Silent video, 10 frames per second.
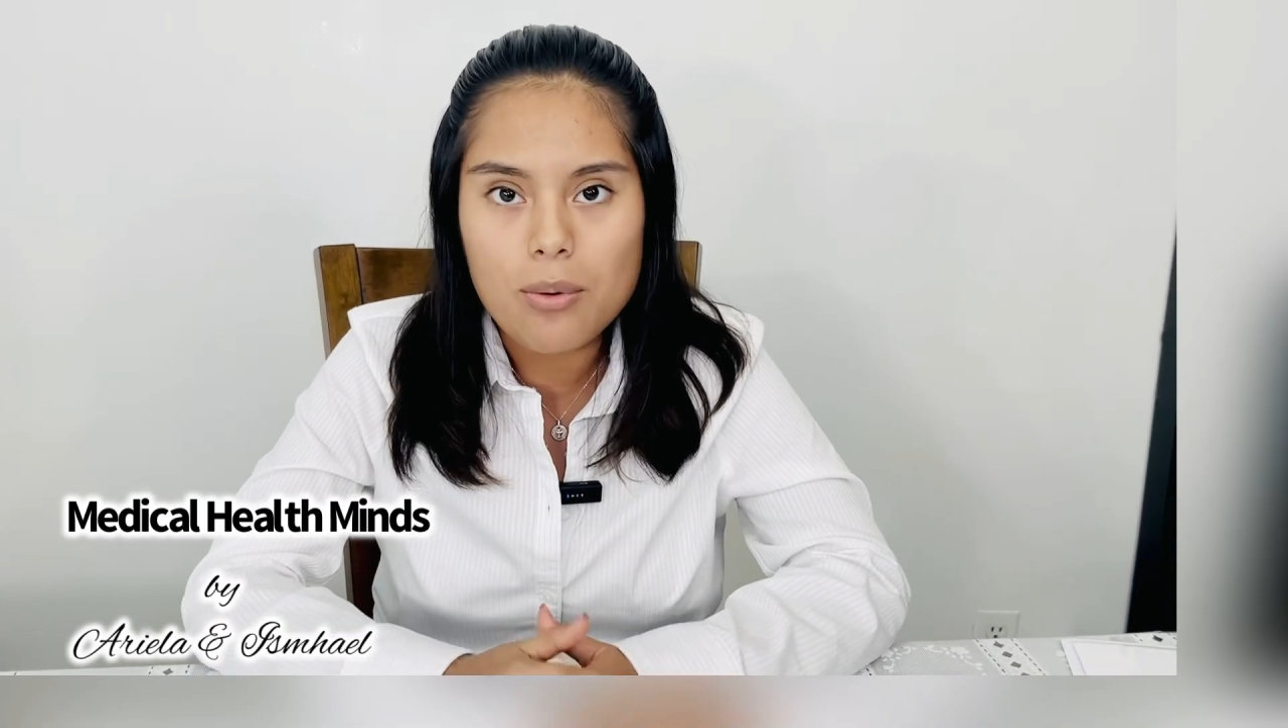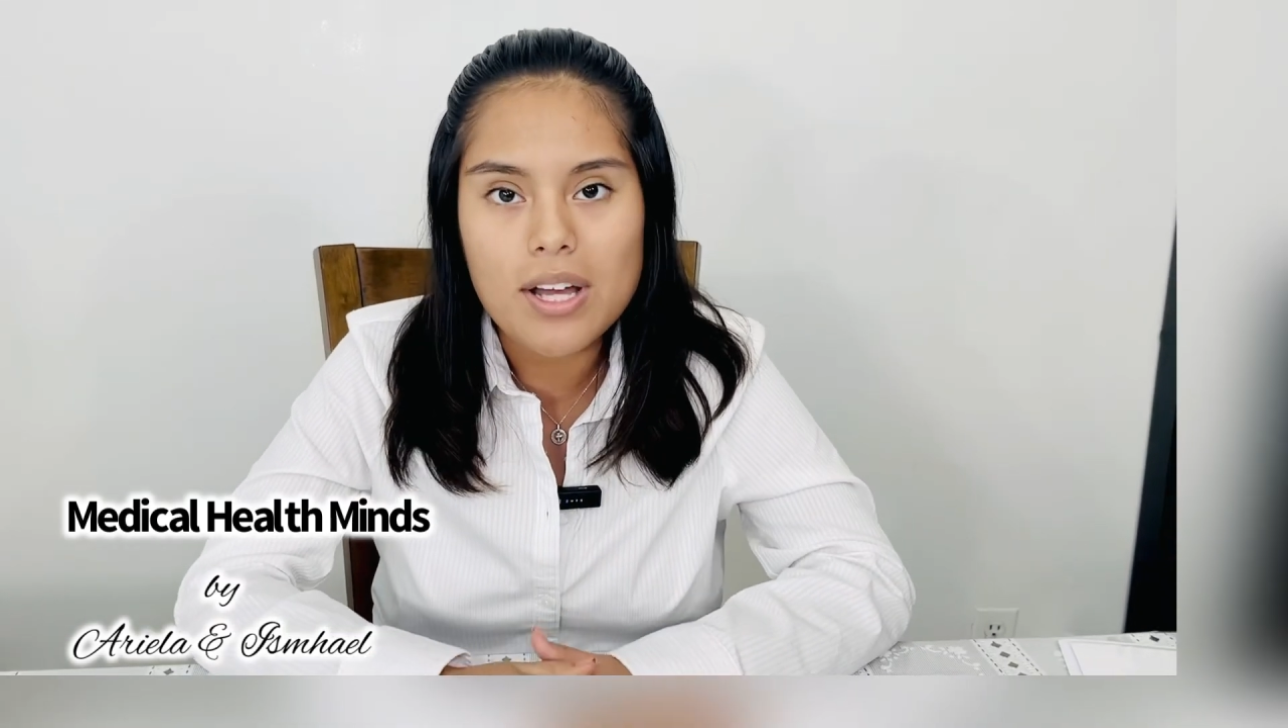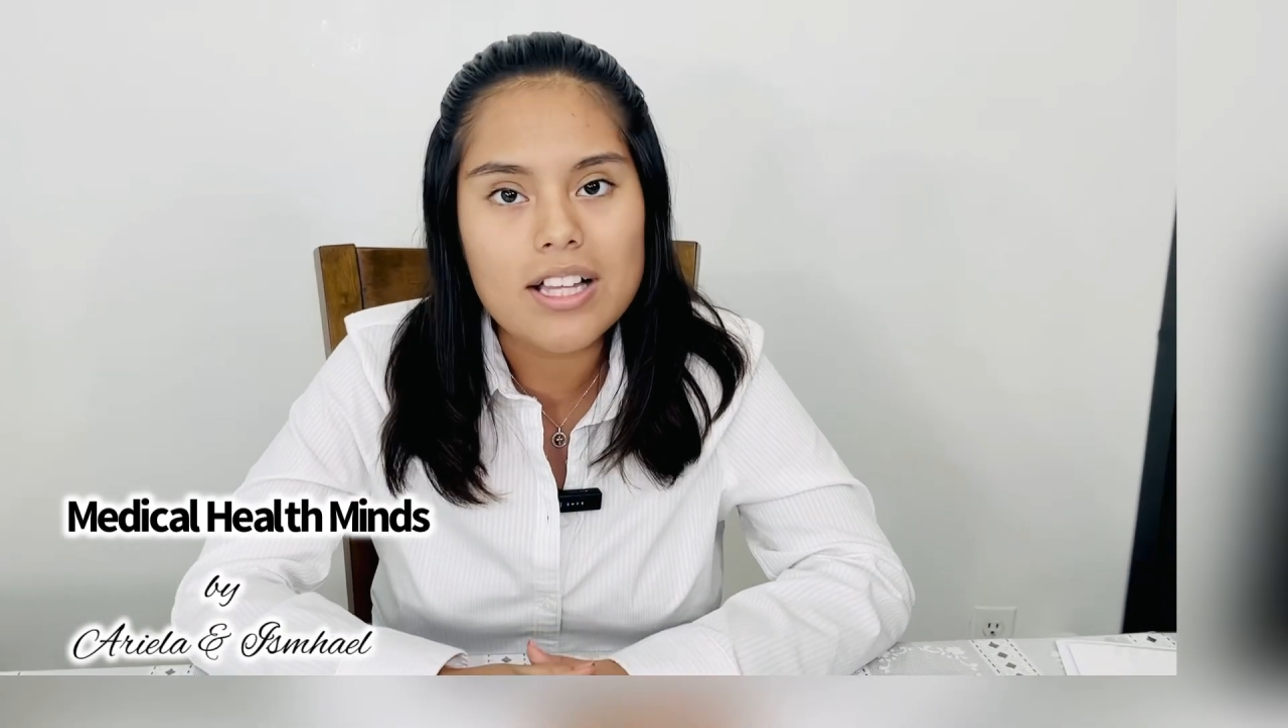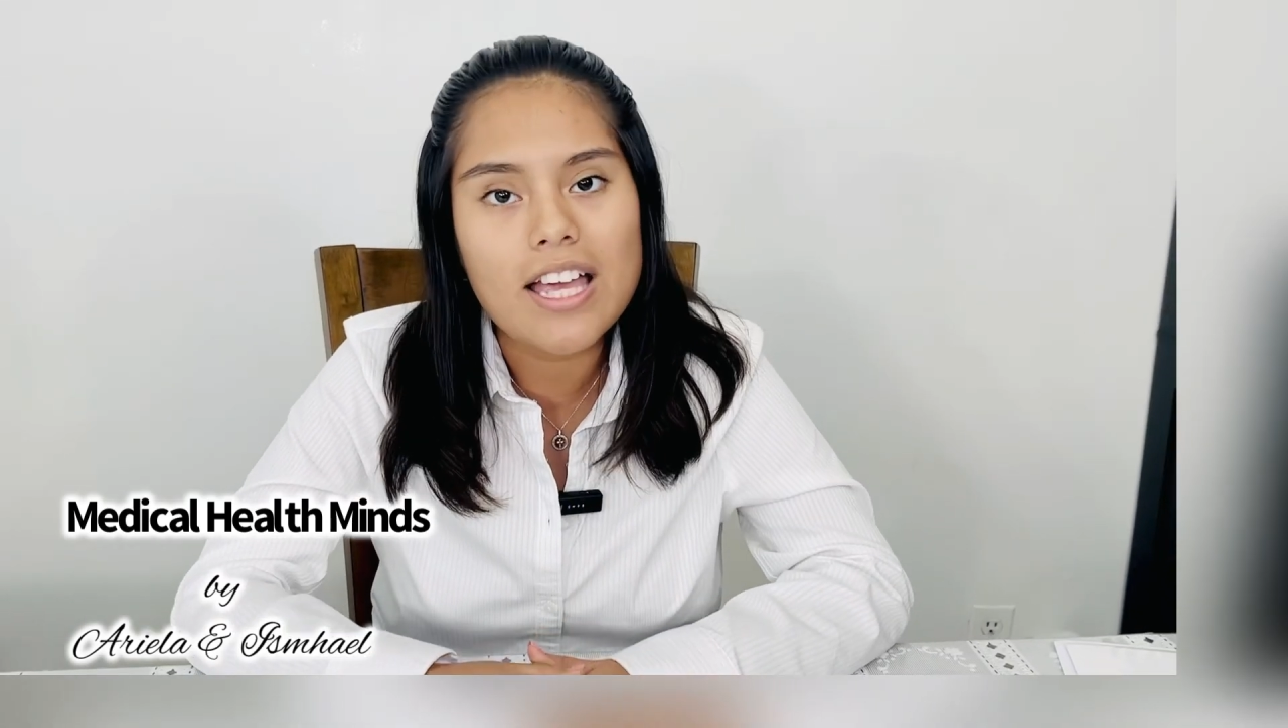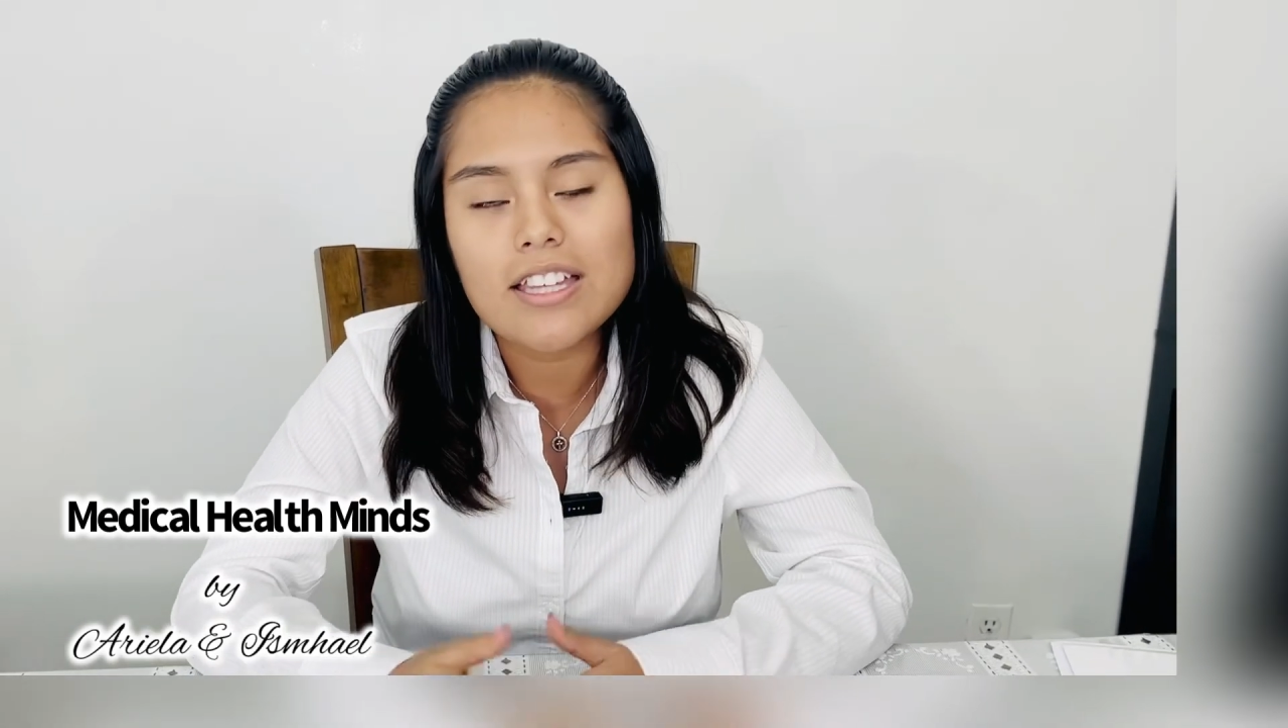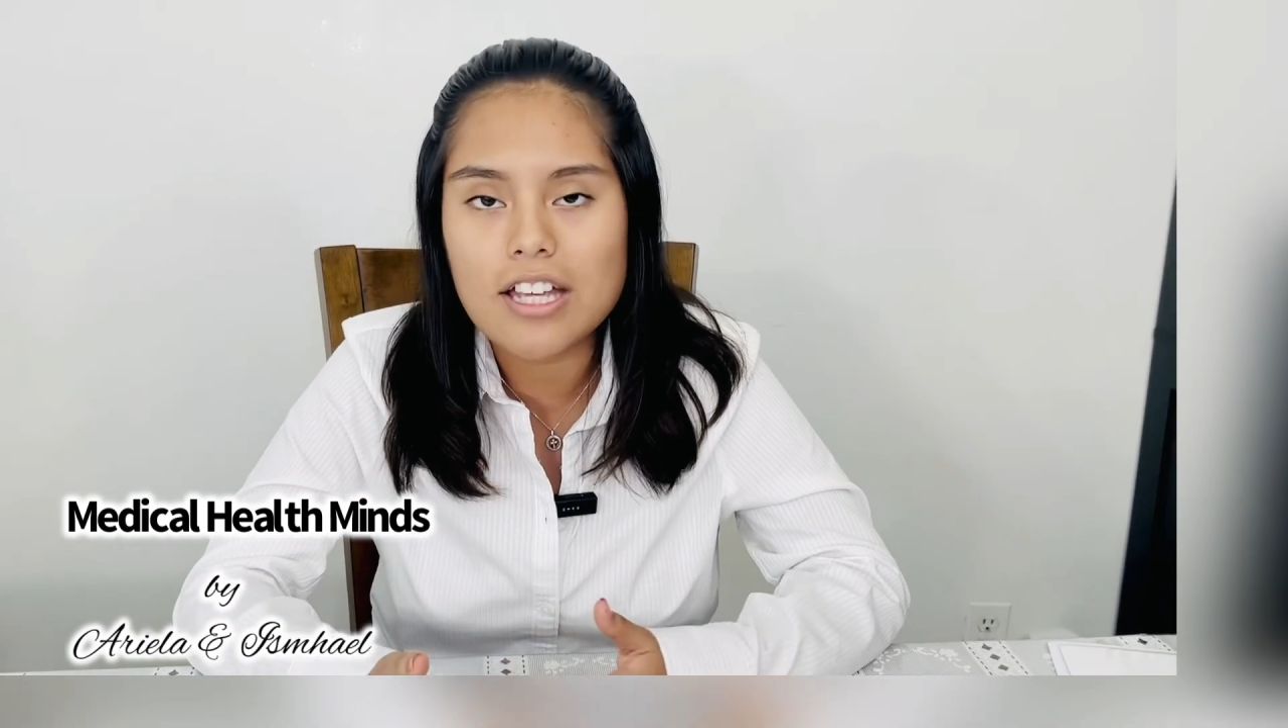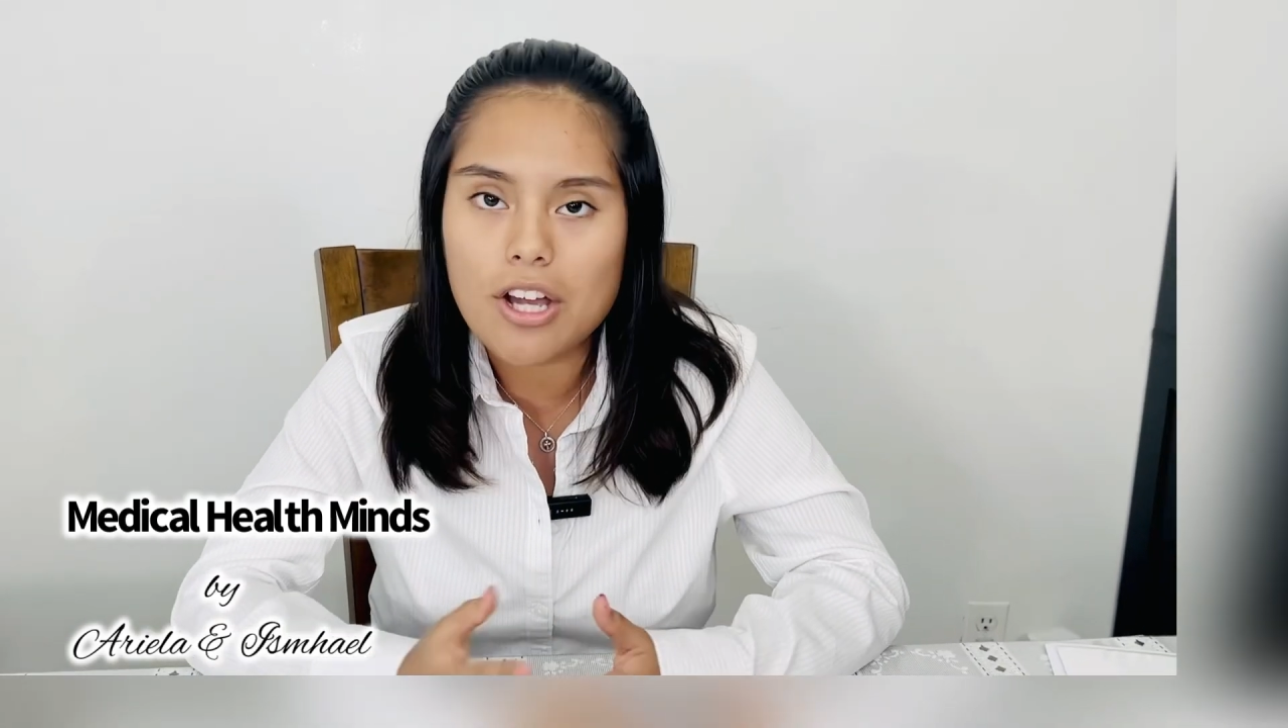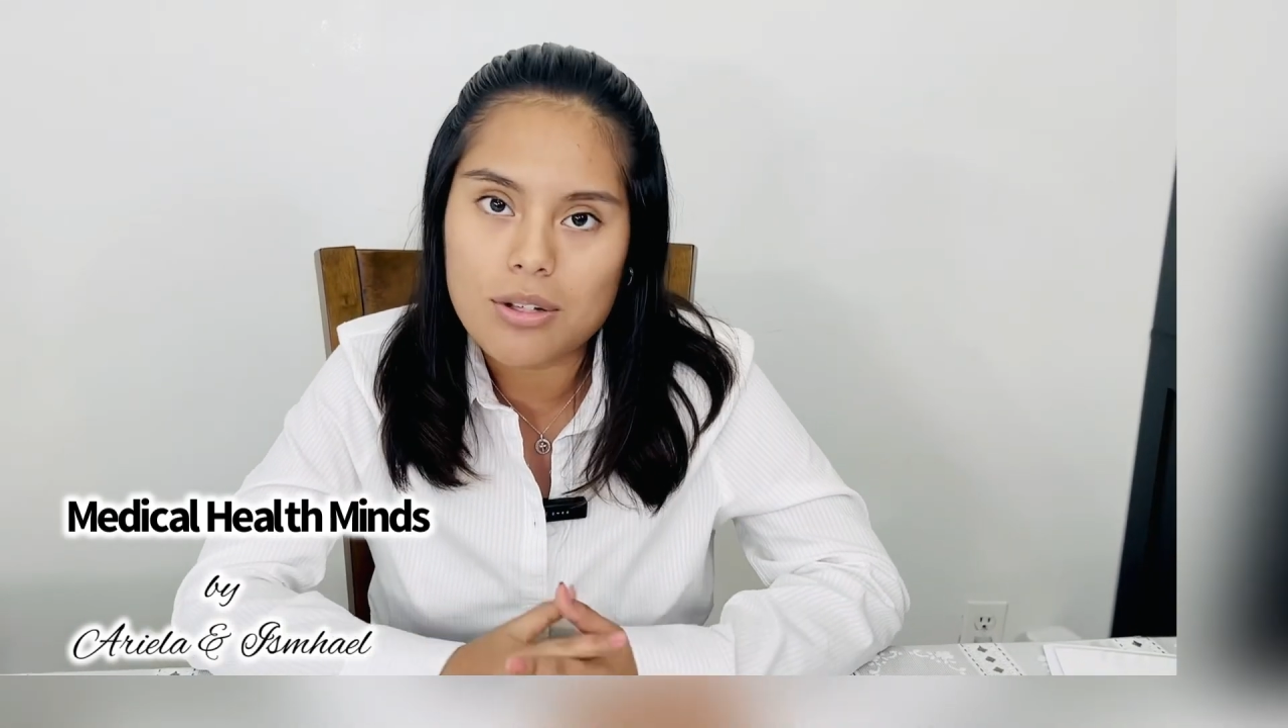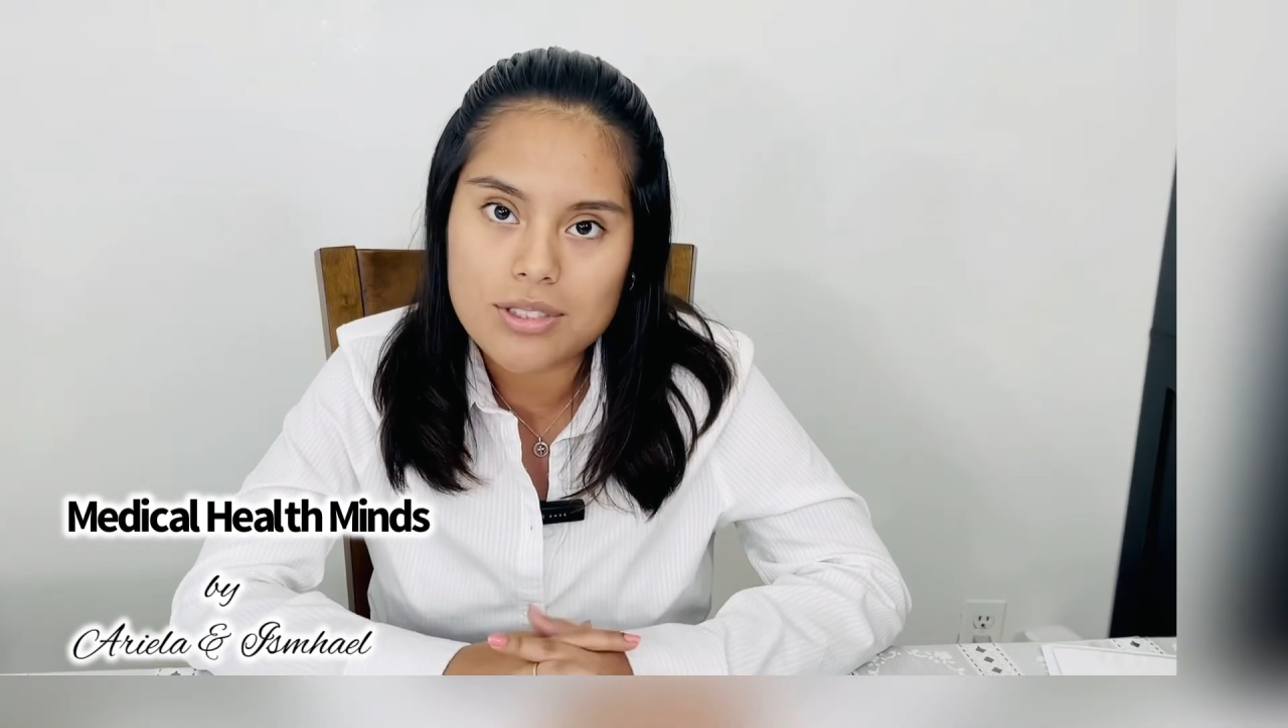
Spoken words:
quickly and then go